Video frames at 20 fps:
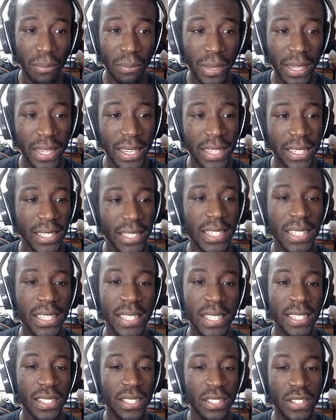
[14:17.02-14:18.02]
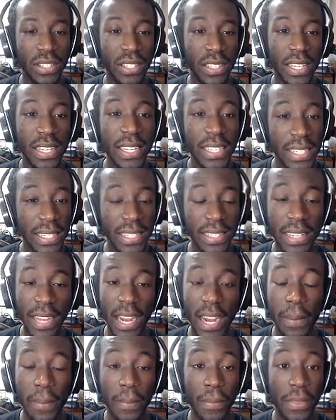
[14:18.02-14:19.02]
because this is
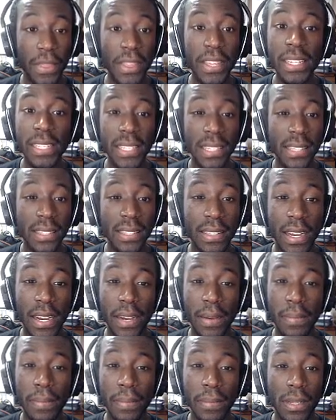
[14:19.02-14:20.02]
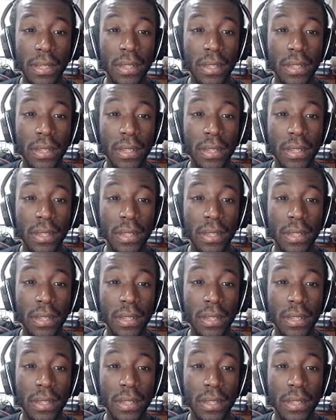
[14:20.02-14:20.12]
dumb. This is dumb.